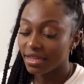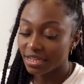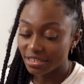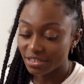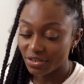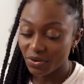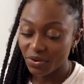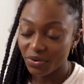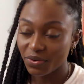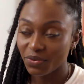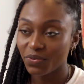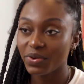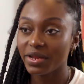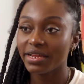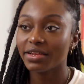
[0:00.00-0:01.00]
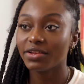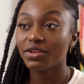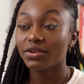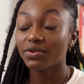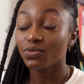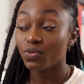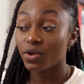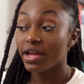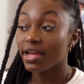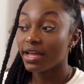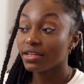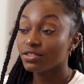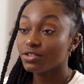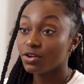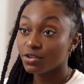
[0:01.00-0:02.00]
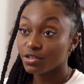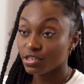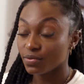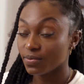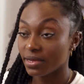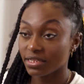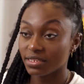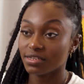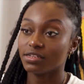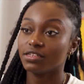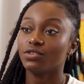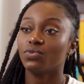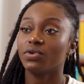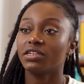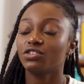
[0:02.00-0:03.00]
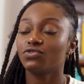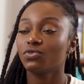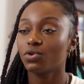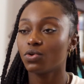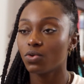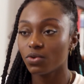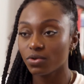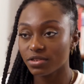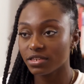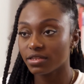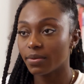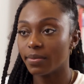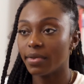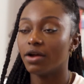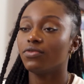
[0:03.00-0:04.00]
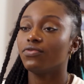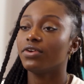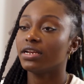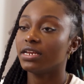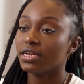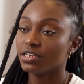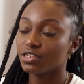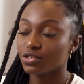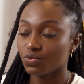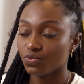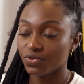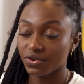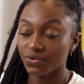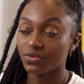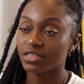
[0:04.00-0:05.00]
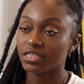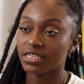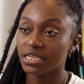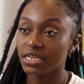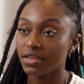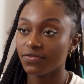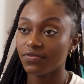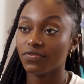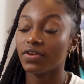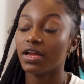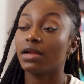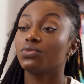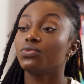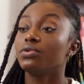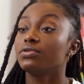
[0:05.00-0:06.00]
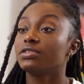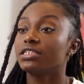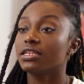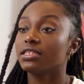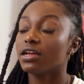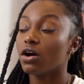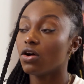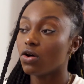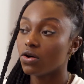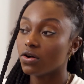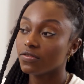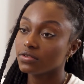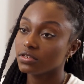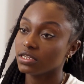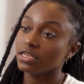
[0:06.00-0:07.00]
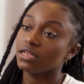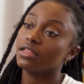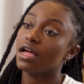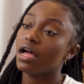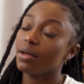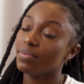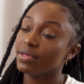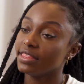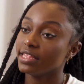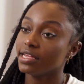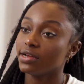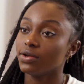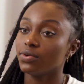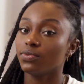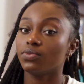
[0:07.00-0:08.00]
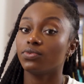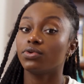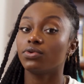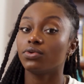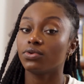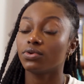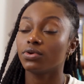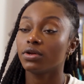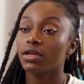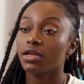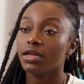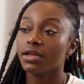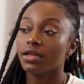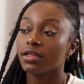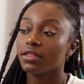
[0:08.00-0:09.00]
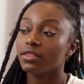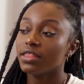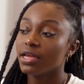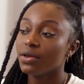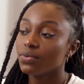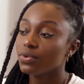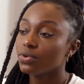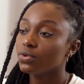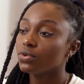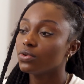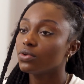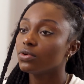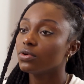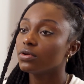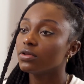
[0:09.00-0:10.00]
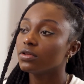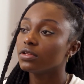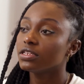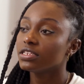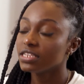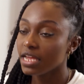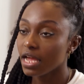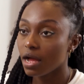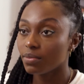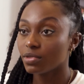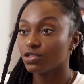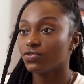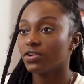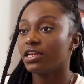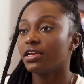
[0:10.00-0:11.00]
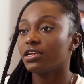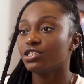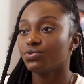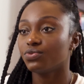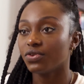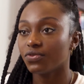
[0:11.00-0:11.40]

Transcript: Yeah, so we wear dosimeters, which records the amount of radiation we receive, and we'll send that off to the lab, and they will they will see how much radiation